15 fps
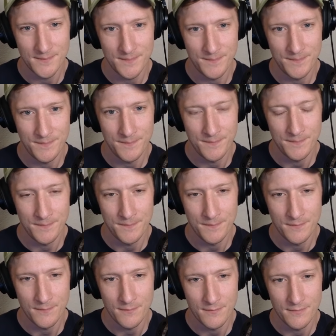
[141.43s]

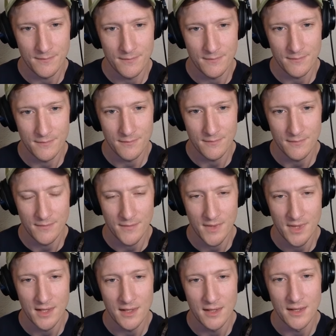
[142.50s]

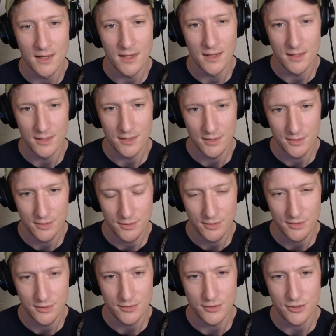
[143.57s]

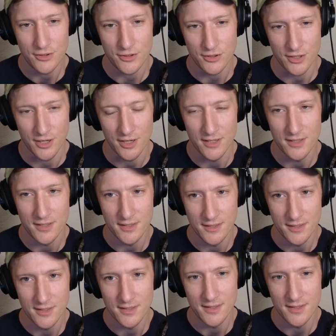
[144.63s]
[no speech]